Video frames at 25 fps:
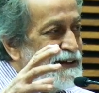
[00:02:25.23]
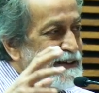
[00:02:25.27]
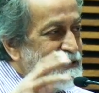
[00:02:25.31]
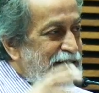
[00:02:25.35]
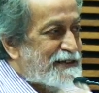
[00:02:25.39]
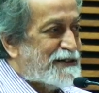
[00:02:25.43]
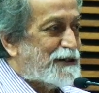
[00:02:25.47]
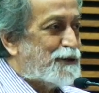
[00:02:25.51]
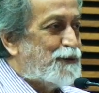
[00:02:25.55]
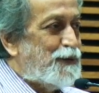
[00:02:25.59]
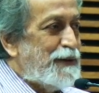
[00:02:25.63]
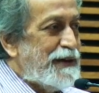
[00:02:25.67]

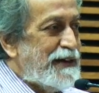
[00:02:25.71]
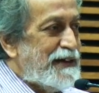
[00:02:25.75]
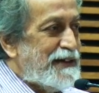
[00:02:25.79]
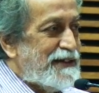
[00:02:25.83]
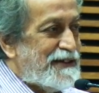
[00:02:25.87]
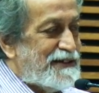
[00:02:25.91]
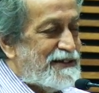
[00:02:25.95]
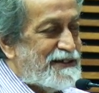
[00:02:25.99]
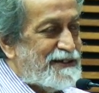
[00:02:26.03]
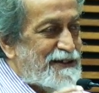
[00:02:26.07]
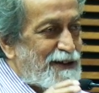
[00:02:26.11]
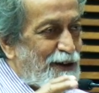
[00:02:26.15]

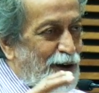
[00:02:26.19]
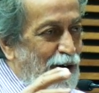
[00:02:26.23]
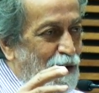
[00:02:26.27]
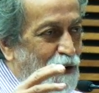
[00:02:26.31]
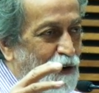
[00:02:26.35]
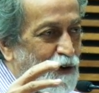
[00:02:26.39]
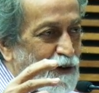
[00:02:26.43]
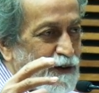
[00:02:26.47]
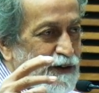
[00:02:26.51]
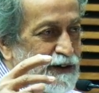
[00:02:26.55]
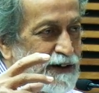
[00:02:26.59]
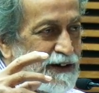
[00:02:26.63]
squeeze
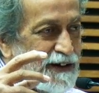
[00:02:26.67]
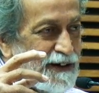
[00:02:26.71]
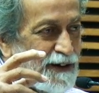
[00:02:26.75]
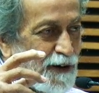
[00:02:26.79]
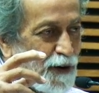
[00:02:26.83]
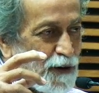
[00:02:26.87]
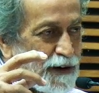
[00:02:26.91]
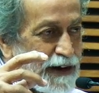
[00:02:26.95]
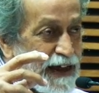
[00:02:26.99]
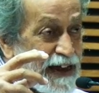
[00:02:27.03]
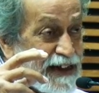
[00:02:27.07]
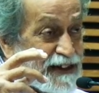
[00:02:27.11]
on
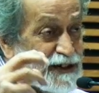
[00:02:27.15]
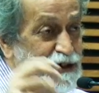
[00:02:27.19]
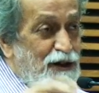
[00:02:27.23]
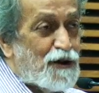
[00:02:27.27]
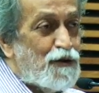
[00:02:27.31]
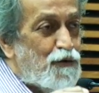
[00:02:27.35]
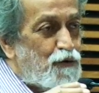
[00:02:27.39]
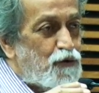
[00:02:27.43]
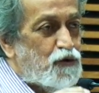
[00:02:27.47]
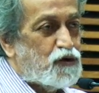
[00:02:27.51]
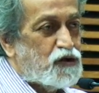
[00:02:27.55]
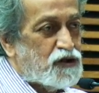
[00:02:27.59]
or
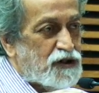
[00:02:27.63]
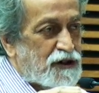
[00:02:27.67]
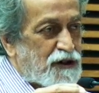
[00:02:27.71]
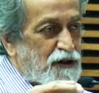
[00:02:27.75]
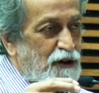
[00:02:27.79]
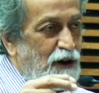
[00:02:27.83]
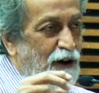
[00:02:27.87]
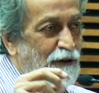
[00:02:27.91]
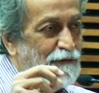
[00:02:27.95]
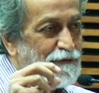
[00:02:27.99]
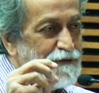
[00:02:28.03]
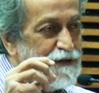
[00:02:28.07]
exclusion
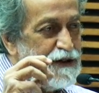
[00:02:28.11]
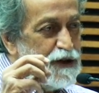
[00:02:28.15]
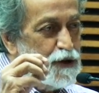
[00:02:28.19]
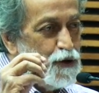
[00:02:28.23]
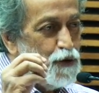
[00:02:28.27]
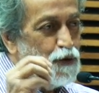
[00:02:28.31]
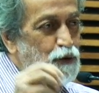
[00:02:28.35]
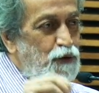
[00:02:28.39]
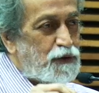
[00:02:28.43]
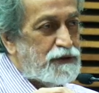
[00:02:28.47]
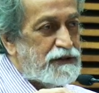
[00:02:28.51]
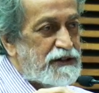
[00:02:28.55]
of
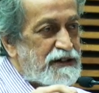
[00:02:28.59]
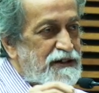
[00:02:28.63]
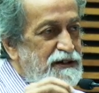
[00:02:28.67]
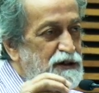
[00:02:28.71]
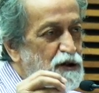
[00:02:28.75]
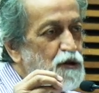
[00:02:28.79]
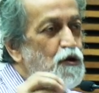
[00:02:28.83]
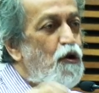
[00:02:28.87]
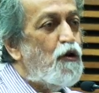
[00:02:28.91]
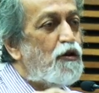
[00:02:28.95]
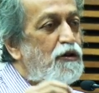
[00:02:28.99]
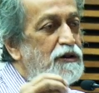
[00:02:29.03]
users,
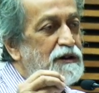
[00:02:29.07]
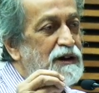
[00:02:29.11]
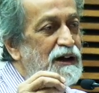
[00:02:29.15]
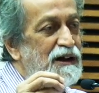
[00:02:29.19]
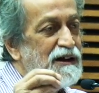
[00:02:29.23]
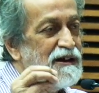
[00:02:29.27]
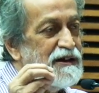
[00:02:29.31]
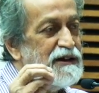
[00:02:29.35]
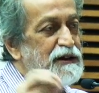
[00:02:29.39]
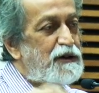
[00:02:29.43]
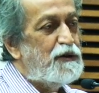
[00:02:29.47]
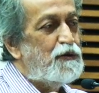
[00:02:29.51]
local
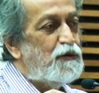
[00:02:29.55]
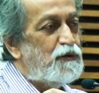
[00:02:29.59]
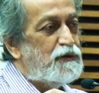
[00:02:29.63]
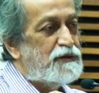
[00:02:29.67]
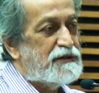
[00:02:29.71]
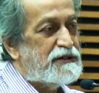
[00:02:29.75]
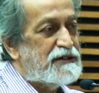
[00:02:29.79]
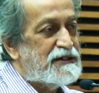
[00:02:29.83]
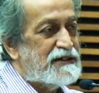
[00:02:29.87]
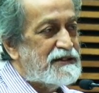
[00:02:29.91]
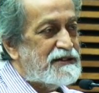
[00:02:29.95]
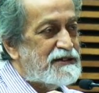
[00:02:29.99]

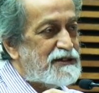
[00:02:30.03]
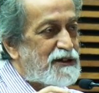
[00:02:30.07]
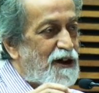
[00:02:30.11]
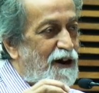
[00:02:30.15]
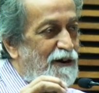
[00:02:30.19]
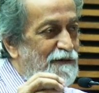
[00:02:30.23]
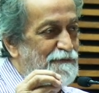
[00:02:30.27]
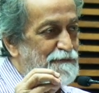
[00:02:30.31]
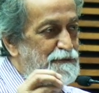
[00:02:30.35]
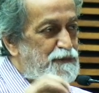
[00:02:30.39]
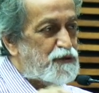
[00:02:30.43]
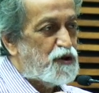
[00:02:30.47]
users
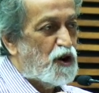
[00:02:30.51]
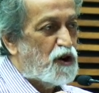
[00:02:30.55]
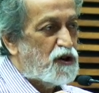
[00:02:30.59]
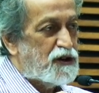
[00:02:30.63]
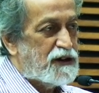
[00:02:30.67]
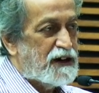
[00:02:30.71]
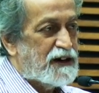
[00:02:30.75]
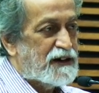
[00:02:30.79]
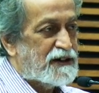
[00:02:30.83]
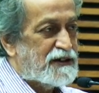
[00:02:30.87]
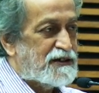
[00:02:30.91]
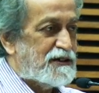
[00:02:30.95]
of
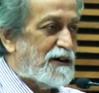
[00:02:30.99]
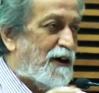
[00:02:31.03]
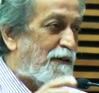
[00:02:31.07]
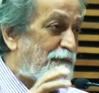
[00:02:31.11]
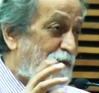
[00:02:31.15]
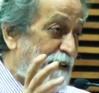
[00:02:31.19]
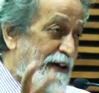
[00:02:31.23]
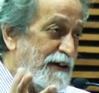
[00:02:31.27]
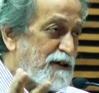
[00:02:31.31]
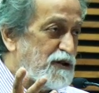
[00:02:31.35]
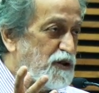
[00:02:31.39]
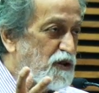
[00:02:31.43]
products,
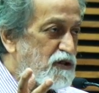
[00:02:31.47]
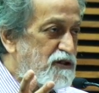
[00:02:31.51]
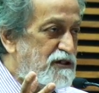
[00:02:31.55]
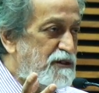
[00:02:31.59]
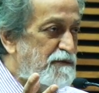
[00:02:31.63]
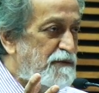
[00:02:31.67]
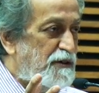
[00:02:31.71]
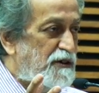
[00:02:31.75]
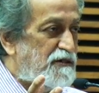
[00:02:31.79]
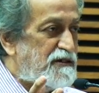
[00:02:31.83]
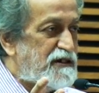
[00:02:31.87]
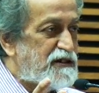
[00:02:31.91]
of
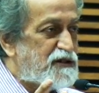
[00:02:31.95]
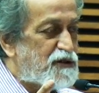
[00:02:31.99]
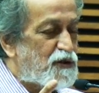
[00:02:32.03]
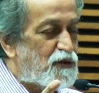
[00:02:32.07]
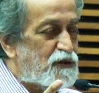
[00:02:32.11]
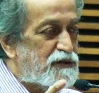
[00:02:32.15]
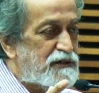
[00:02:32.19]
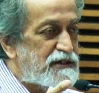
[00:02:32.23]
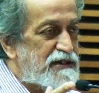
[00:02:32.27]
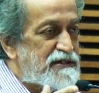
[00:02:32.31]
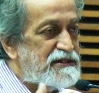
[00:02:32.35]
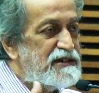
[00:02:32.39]
exhaustible
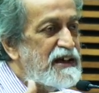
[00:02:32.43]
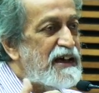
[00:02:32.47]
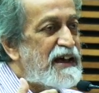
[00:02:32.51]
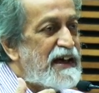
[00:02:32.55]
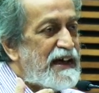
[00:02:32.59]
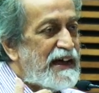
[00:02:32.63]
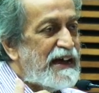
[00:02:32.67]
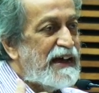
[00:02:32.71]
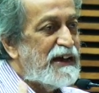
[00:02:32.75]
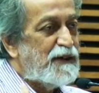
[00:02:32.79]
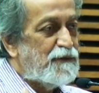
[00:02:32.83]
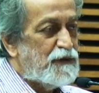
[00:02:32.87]
resources,
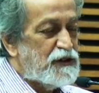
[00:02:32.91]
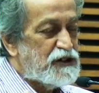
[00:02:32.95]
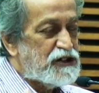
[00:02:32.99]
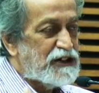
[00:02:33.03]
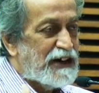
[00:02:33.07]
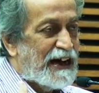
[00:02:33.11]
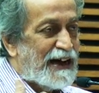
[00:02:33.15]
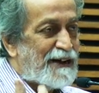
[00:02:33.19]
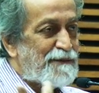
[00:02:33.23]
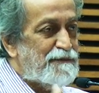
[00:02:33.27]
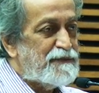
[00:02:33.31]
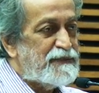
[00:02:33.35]
in which
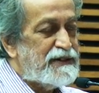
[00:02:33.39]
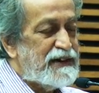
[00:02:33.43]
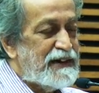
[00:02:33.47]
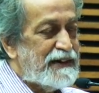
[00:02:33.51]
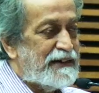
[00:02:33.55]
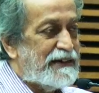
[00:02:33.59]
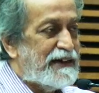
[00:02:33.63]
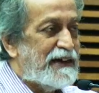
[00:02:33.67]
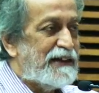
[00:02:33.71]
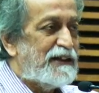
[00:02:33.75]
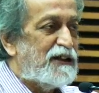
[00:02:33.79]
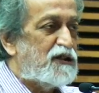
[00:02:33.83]
I am
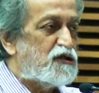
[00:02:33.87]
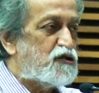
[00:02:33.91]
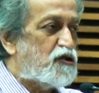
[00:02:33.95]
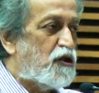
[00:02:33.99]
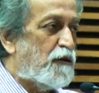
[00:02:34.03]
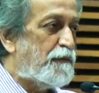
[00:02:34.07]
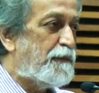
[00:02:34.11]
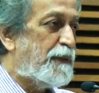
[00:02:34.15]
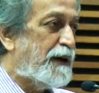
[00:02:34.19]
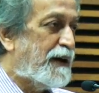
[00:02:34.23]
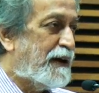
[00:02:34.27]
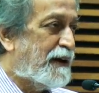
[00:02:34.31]
taking the
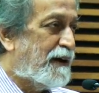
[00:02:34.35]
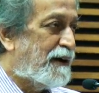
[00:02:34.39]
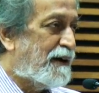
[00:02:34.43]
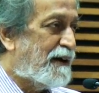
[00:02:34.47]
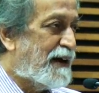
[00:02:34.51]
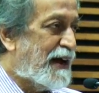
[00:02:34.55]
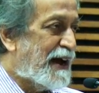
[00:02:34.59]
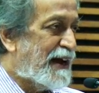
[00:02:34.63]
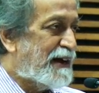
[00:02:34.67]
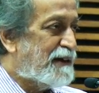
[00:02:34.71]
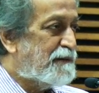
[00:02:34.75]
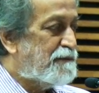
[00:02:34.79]
tropical
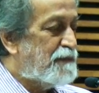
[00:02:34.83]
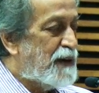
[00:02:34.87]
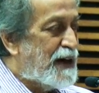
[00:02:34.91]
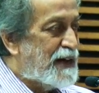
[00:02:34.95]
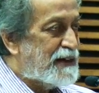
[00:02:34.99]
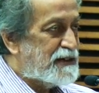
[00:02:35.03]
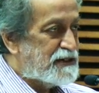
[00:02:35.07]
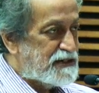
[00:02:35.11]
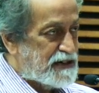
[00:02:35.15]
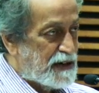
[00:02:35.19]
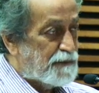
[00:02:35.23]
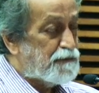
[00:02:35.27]

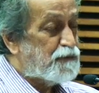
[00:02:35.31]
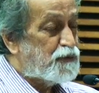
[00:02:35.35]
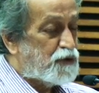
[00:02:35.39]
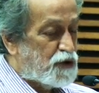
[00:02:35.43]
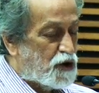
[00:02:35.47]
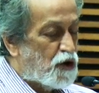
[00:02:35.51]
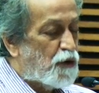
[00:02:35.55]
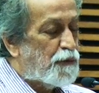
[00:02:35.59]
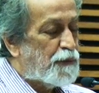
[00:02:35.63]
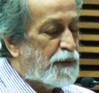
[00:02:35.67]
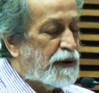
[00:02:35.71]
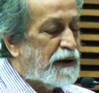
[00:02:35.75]
landmass,
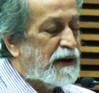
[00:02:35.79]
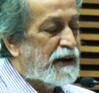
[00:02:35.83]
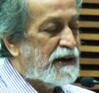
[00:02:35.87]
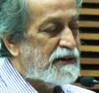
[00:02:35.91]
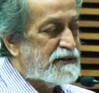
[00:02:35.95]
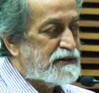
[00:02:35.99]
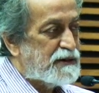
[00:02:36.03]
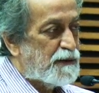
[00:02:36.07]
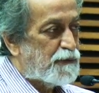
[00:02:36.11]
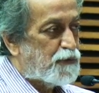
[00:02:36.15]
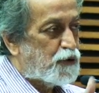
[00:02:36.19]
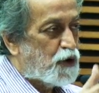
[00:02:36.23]
subtropical
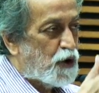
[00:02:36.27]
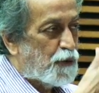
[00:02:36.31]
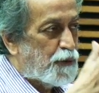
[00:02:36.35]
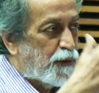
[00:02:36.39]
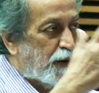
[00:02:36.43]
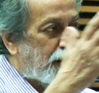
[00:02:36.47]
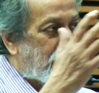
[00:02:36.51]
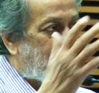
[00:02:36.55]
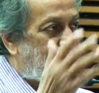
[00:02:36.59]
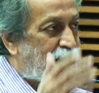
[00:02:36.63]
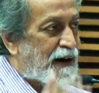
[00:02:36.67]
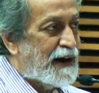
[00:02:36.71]
and
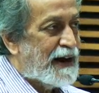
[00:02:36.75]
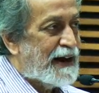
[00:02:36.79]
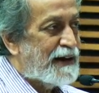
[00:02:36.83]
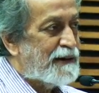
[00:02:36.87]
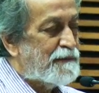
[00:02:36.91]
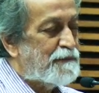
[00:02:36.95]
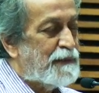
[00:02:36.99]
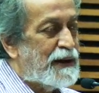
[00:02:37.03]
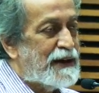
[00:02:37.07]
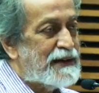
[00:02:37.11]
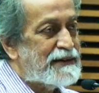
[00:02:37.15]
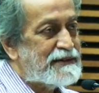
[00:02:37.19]
subtropical
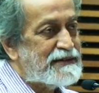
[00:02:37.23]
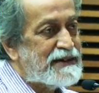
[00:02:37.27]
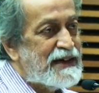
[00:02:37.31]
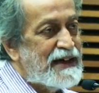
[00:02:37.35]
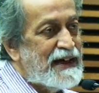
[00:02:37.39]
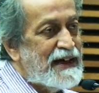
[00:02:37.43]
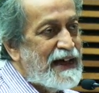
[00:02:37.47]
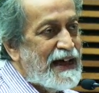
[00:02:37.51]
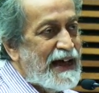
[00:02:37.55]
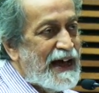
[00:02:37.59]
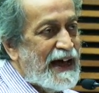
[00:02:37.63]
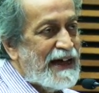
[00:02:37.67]
landmass
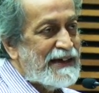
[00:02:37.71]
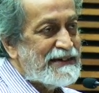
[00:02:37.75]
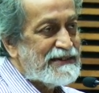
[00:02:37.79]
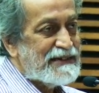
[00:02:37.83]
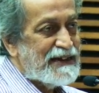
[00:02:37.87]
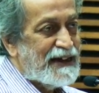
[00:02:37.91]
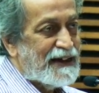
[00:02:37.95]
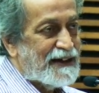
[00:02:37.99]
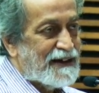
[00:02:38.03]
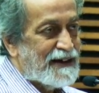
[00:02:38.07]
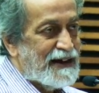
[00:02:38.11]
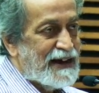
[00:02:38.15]
as
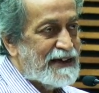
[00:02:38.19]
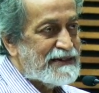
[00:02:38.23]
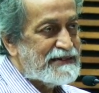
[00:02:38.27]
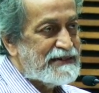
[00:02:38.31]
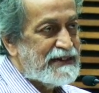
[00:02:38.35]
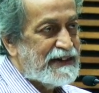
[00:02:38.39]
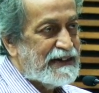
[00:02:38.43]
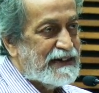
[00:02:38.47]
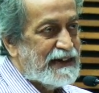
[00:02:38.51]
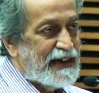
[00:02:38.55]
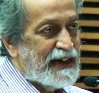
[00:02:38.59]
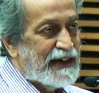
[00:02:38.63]
a
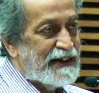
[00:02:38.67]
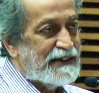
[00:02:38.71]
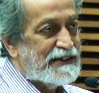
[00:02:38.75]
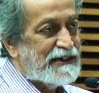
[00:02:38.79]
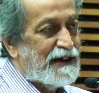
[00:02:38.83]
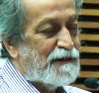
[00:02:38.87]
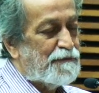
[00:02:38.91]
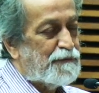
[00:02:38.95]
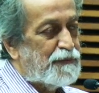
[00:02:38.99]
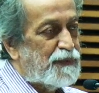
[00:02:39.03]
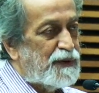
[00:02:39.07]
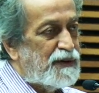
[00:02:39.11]
classic
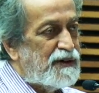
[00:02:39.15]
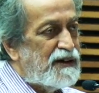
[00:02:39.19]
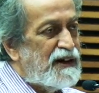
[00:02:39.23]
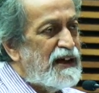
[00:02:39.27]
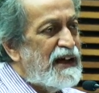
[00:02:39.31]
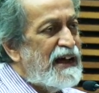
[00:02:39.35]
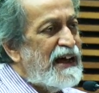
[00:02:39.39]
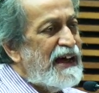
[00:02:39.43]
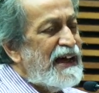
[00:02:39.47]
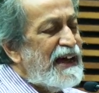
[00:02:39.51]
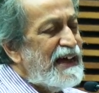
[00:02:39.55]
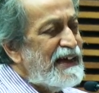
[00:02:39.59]
example,
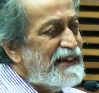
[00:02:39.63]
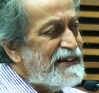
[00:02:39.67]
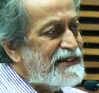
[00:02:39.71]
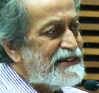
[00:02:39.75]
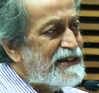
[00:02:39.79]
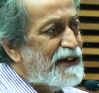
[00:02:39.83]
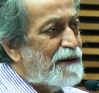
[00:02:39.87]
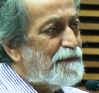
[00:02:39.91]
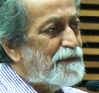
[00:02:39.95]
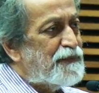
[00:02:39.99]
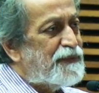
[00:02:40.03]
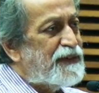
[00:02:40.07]
is
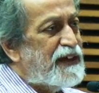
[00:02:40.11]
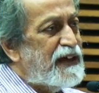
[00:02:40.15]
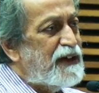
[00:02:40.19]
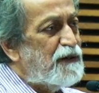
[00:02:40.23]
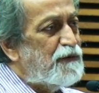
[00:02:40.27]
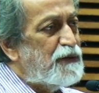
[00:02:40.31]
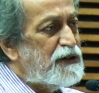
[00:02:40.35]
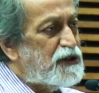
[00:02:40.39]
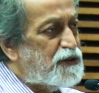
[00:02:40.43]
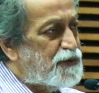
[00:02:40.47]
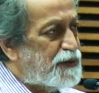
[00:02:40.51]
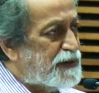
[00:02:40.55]
something
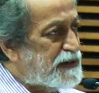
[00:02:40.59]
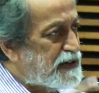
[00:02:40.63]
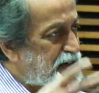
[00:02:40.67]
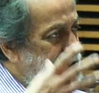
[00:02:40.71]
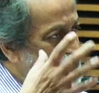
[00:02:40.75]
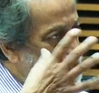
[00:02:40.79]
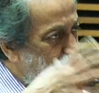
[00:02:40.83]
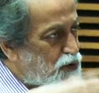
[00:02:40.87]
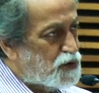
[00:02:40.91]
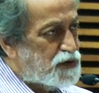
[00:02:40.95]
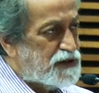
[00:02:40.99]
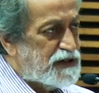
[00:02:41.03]
which was
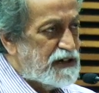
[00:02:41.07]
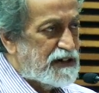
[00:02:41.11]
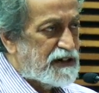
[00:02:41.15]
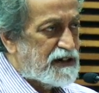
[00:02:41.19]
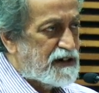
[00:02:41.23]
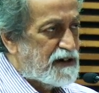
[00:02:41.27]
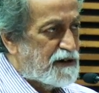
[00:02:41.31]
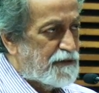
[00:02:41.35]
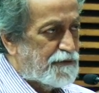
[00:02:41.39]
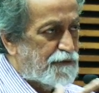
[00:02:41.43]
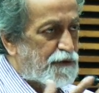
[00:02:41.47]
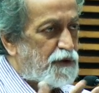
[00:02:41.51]

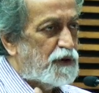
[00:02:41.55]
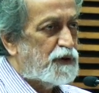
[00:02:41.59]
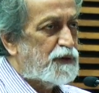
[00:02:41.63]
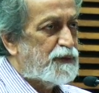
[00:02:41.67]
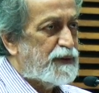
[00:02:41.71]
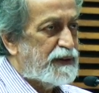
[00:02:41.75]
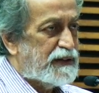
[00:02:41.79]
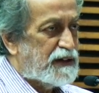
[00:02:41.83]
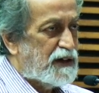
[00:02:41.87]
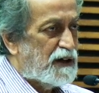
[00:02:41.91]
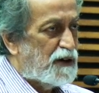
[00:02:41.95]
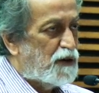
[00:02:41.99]
associated, of course,
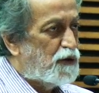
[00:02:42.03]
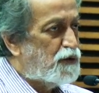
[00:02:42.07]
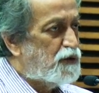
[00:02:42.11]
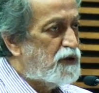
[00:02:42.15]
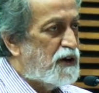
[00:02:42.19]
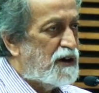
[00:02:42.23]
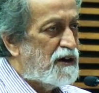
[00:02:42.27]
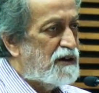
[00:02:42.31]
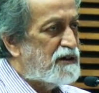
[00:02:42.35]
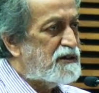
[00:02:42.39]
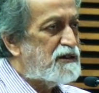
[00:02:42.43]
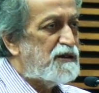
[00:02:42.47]
with
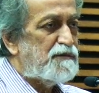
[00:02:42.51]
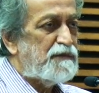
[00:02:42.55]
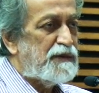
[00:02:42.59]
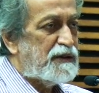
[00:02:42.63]
colonialism.